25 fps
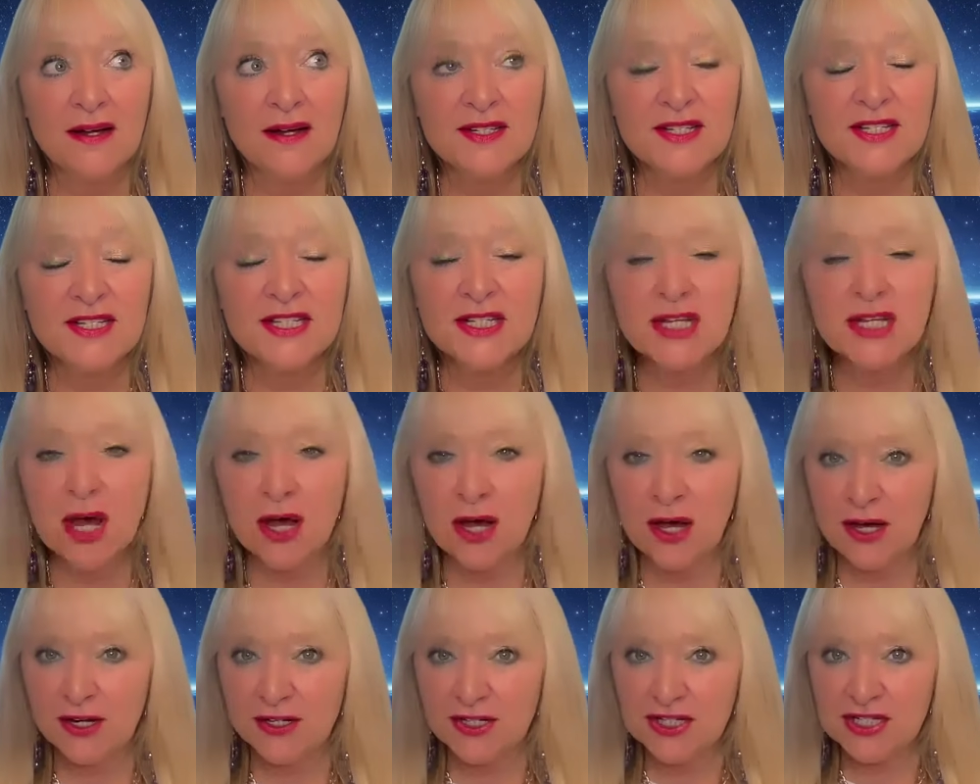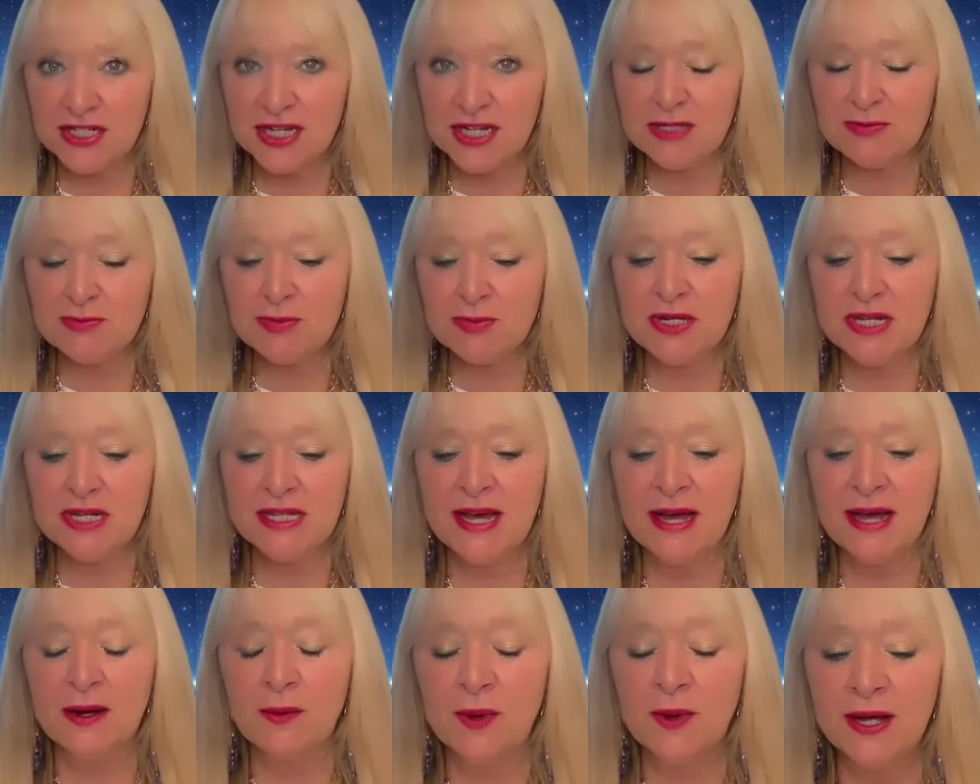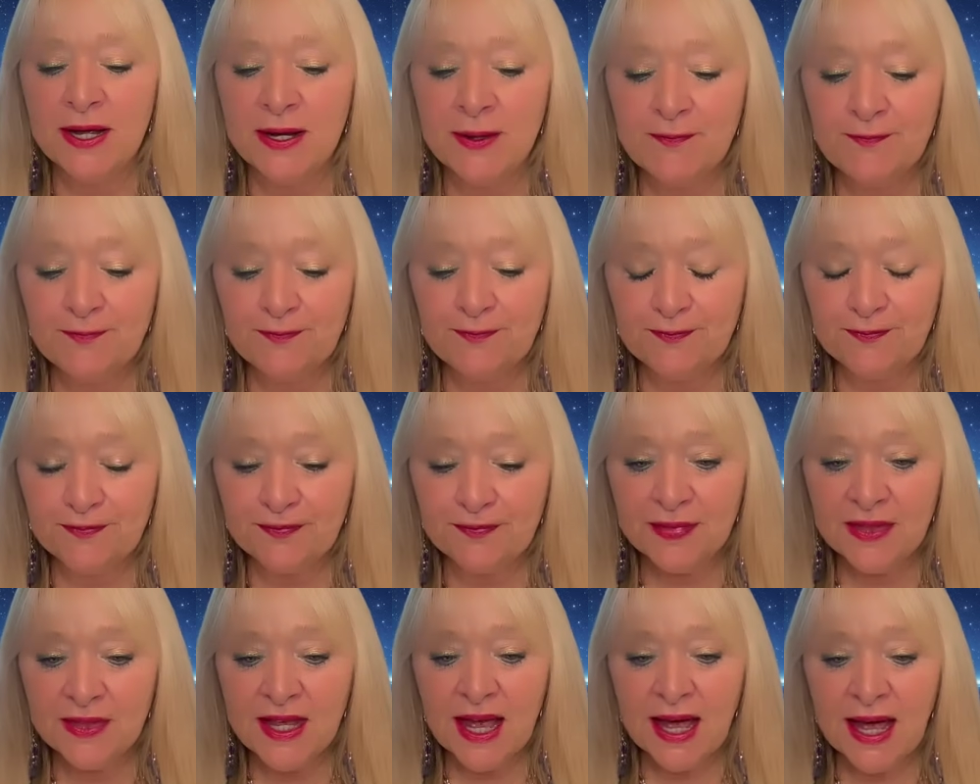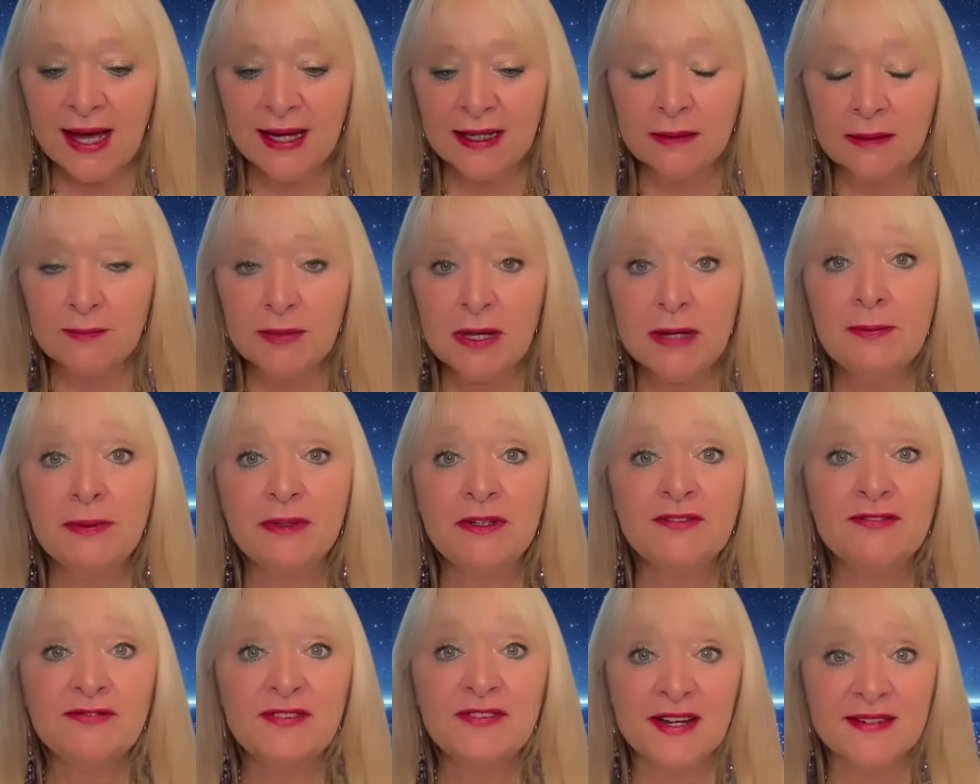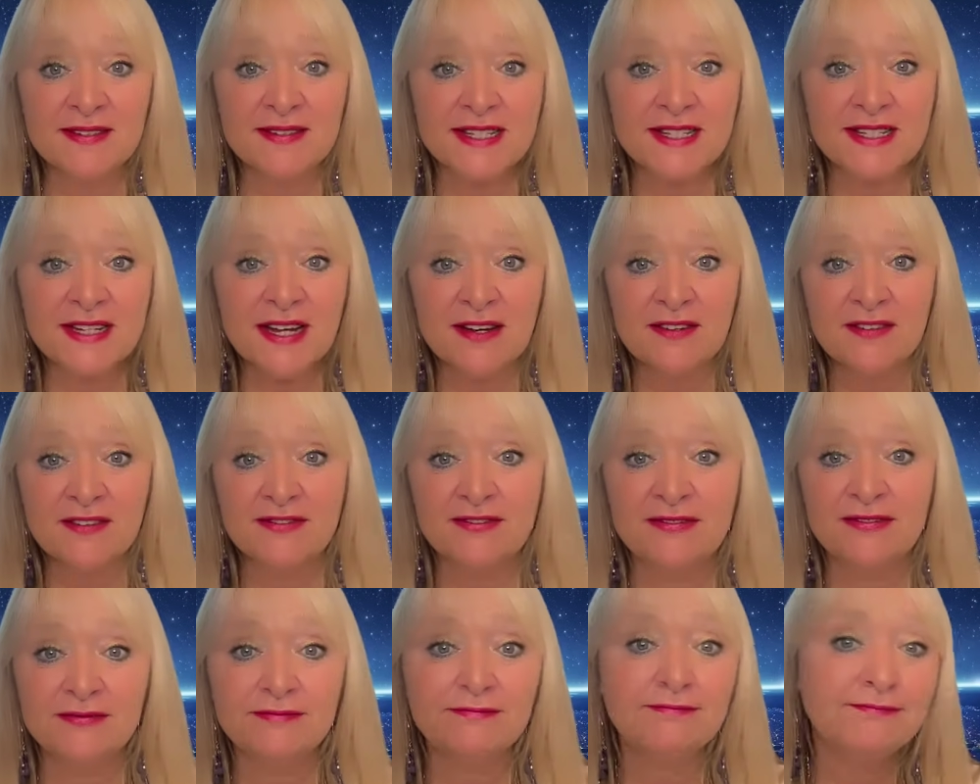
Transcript: searched, let's put it that way, and people have found stuff.